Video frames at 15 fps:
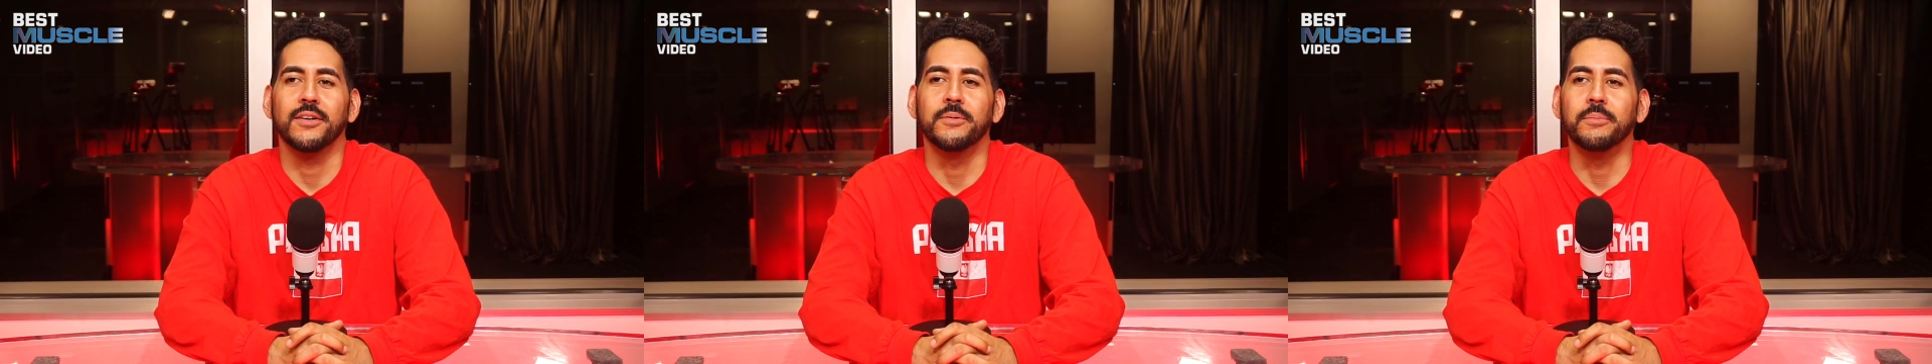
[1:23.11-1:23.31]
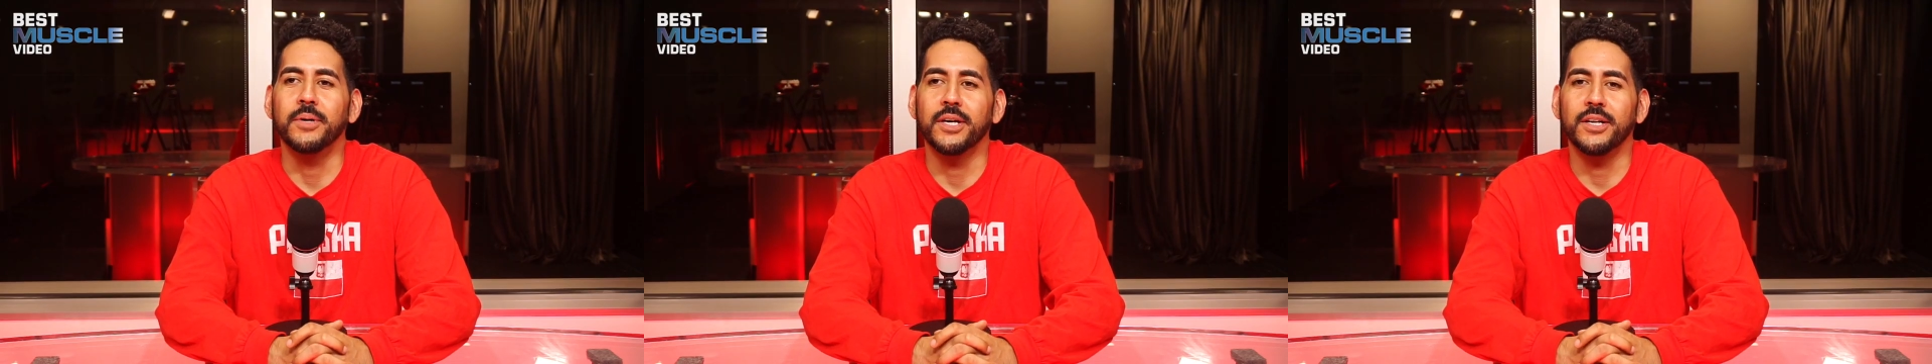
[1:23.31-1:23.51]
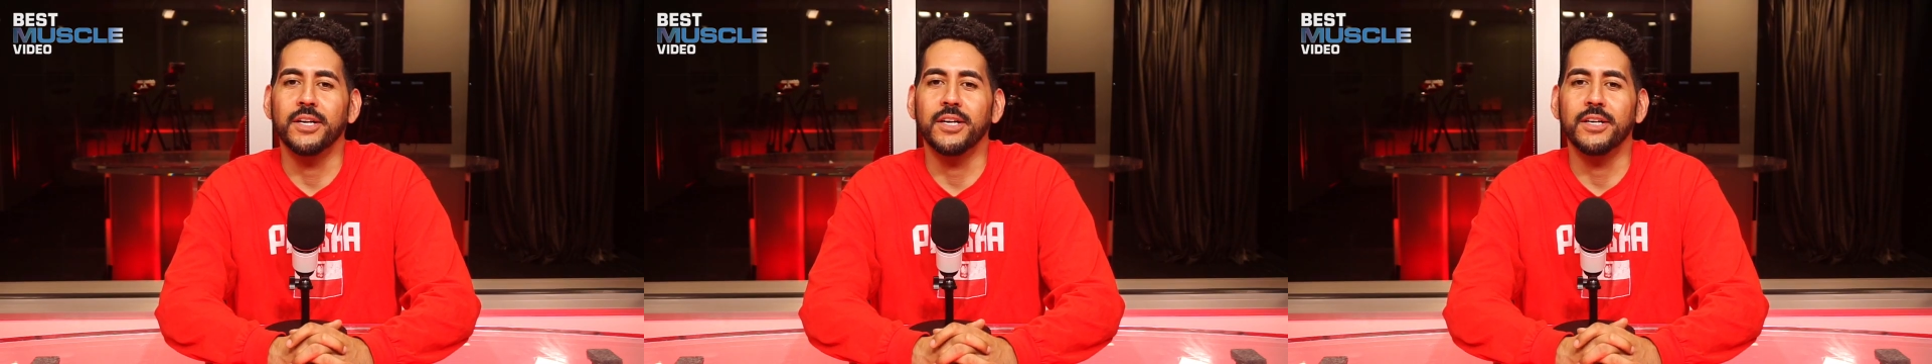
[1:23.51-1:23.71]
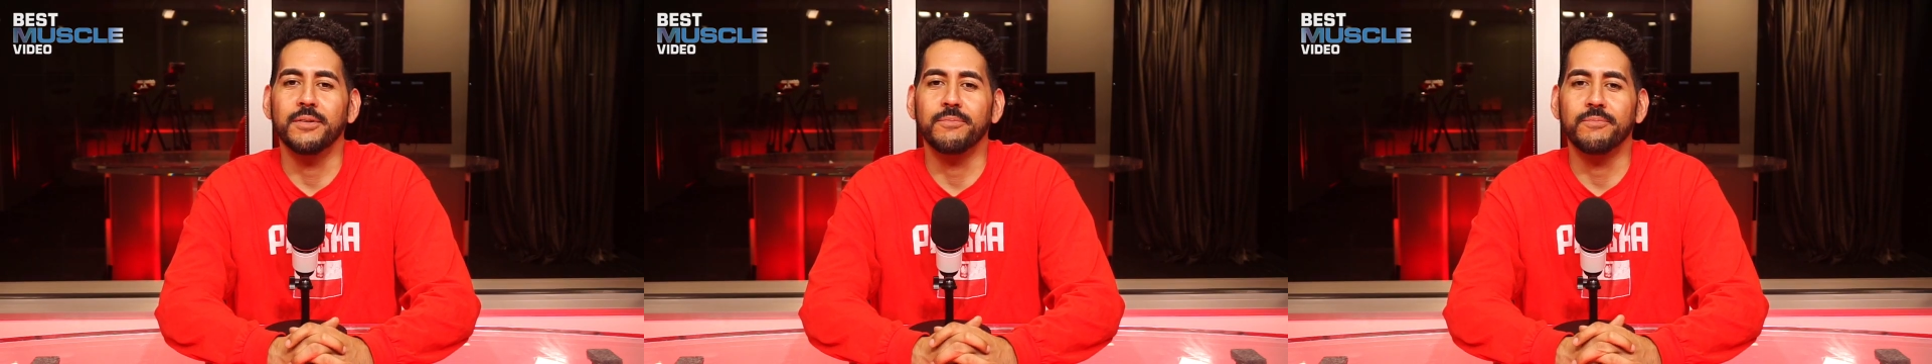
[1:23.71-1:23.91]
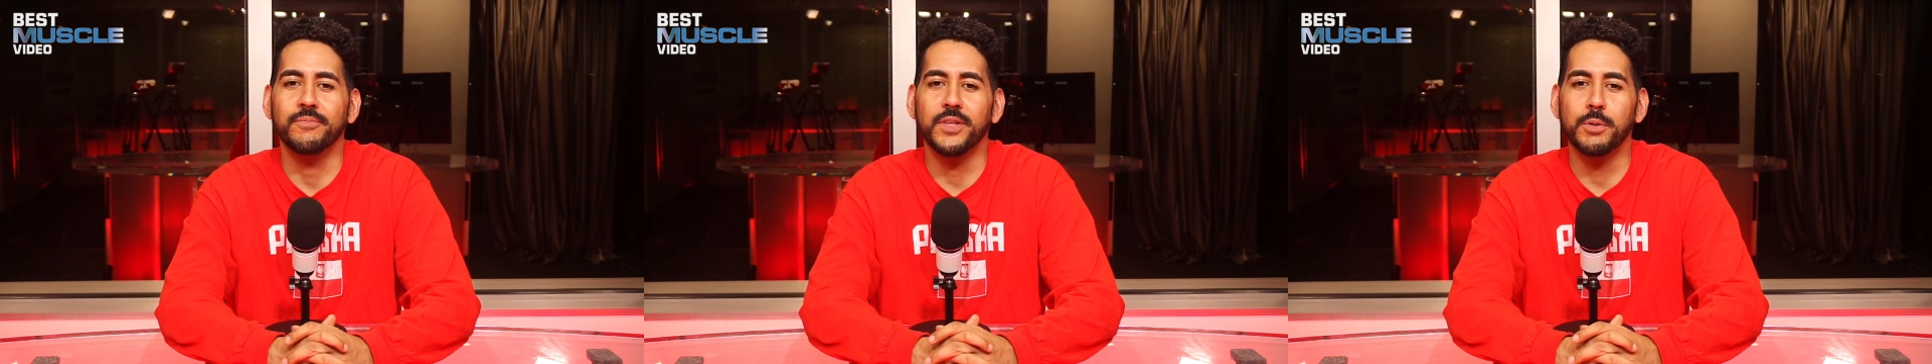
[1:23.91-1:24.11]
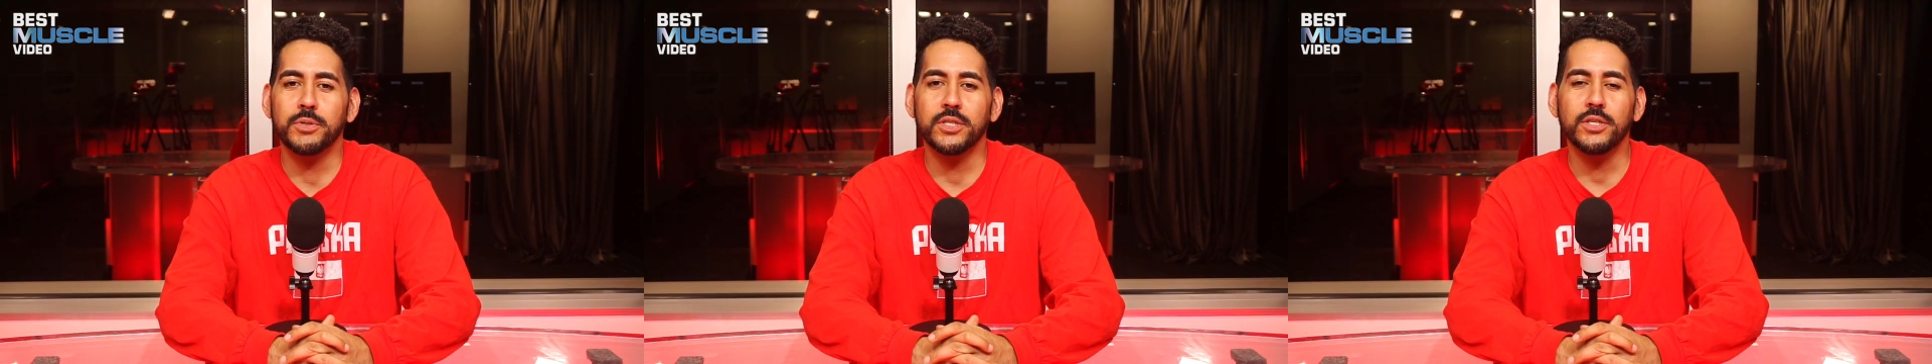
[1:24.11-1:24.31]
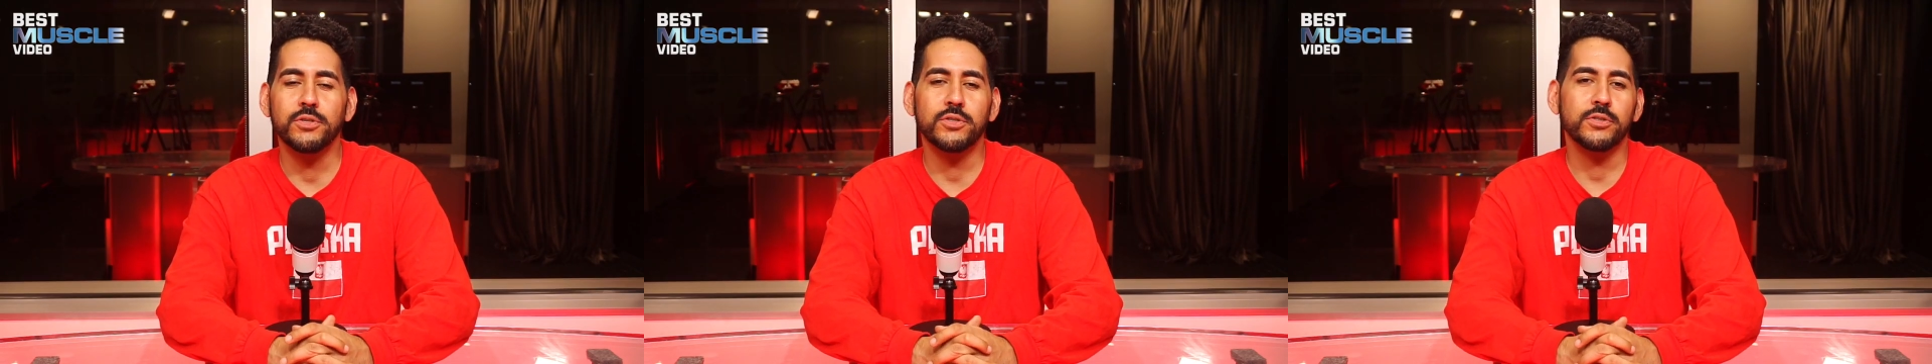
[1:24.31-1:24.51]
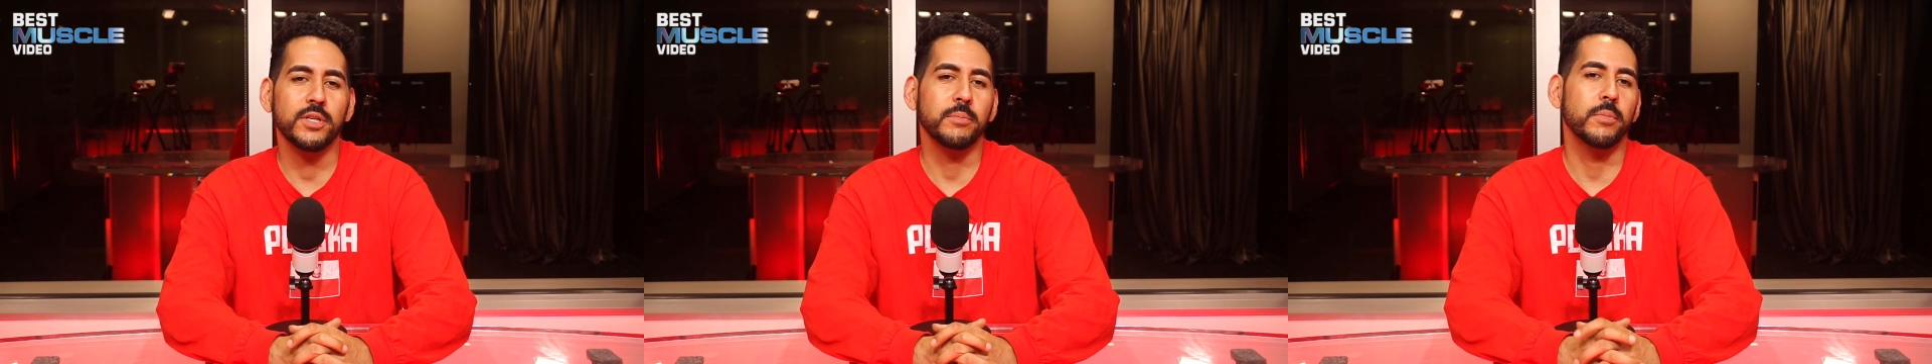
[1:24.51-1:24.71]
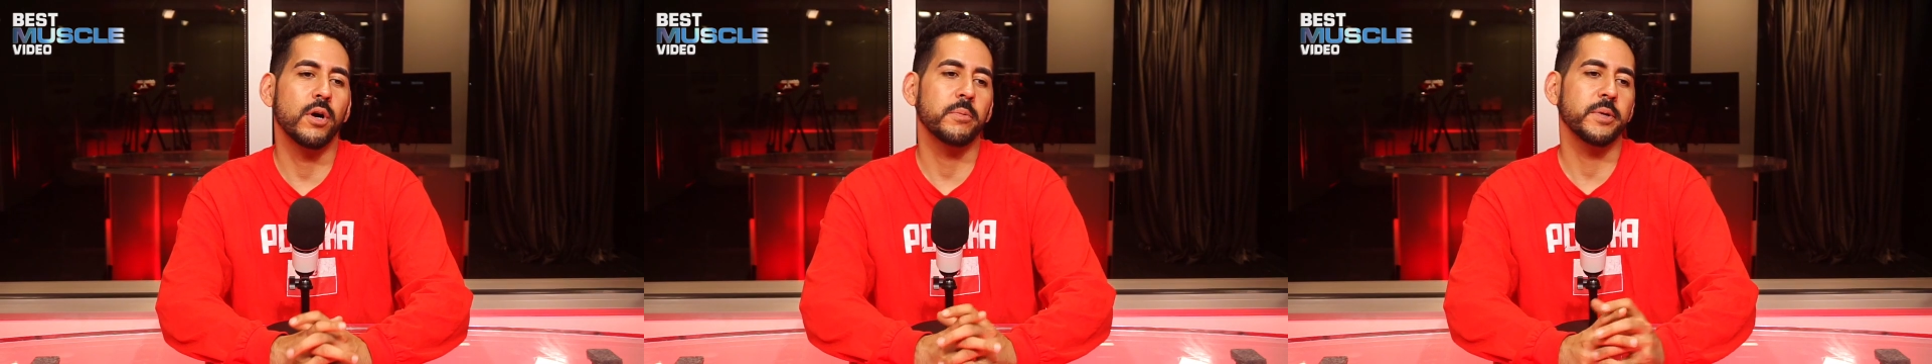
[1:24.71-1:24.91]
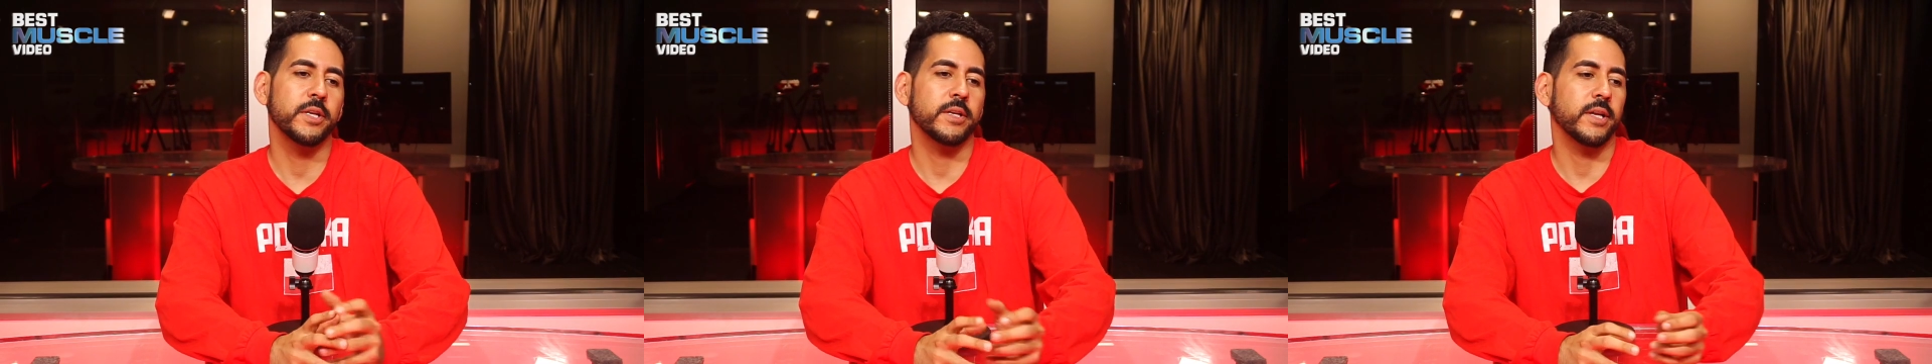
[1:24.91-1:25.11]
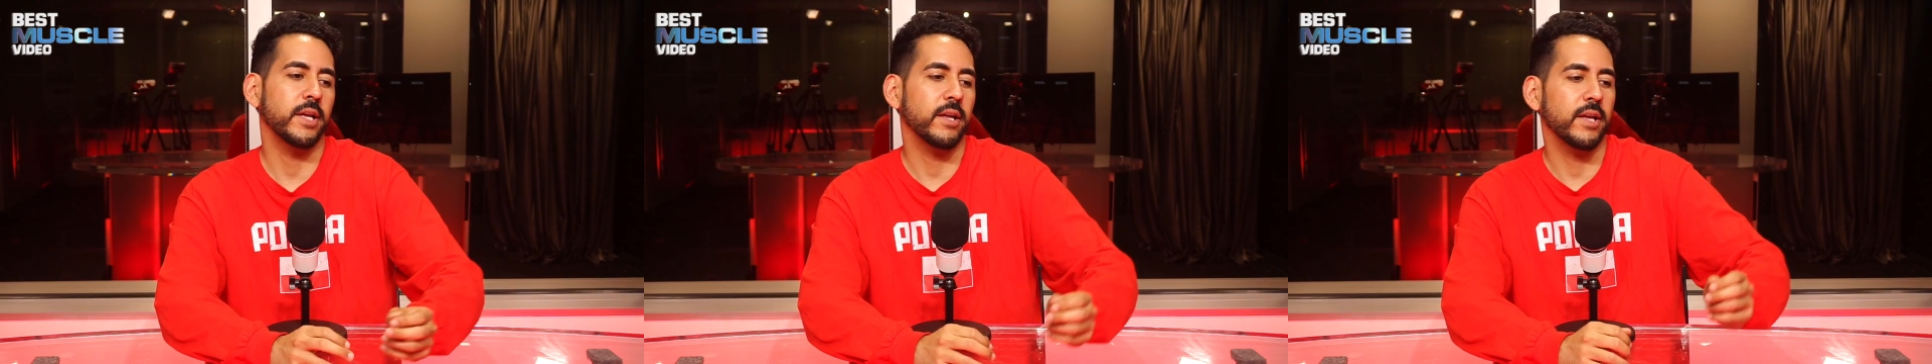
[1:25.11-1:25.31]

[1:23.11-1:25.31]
But um, it was an interesting moment,